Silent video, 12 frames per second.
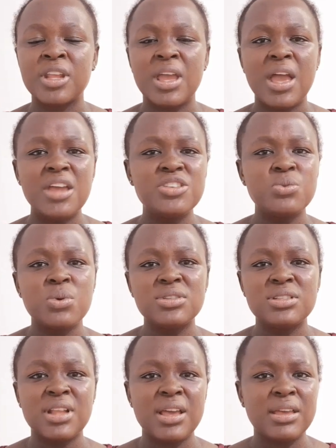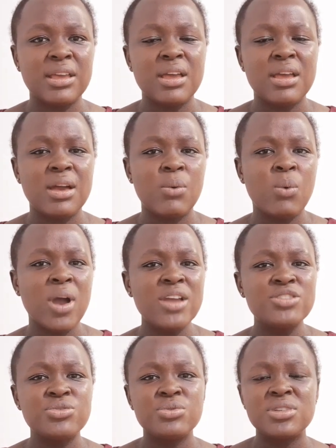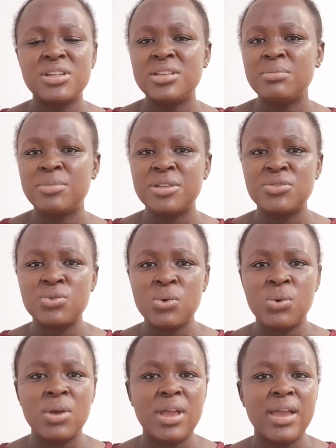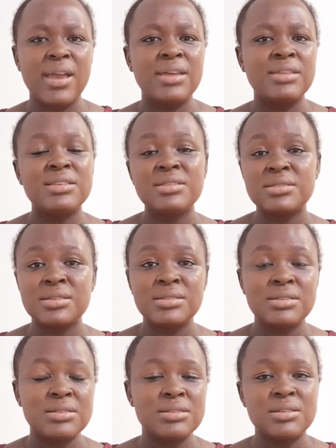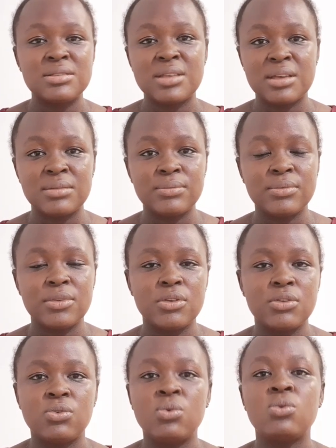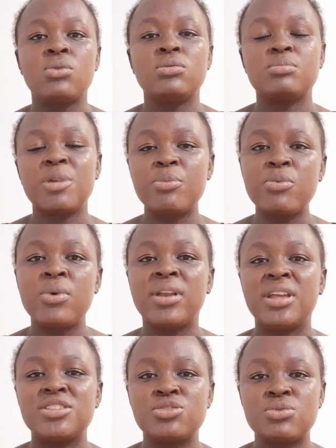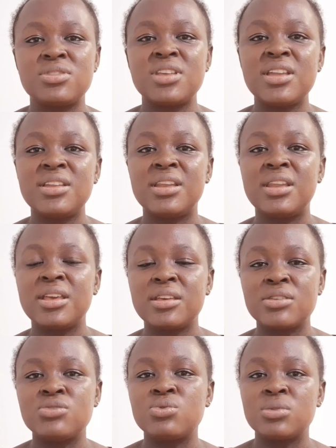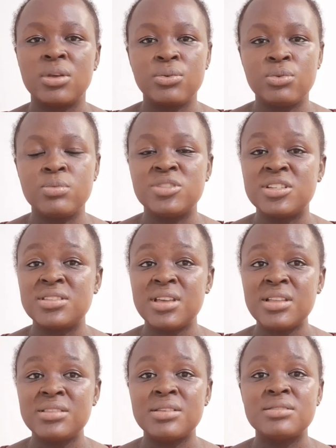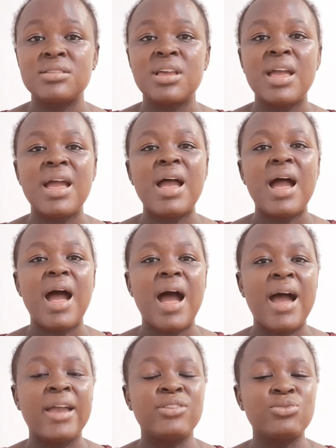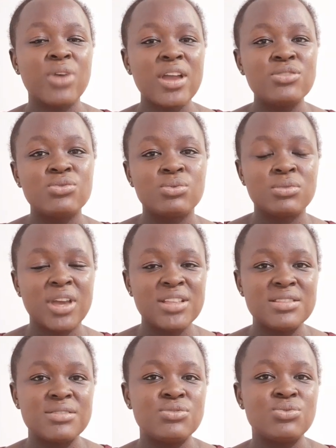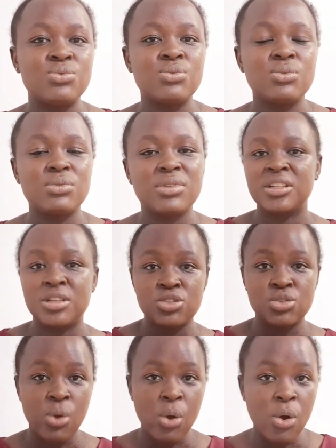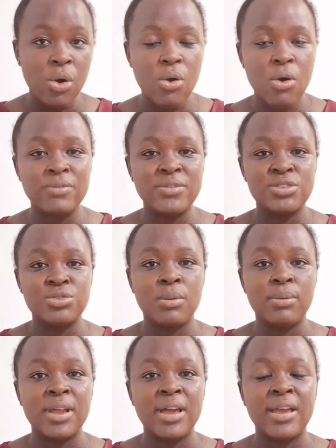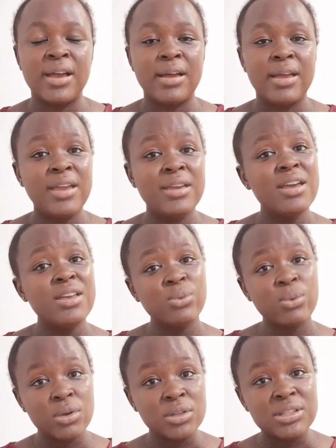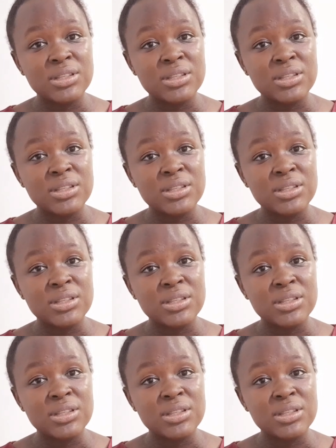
And she was like, why should it be so? And this that. So people were like, she should send the link into the group. She sent it. I tried to get into the store of the supplier, and guess what?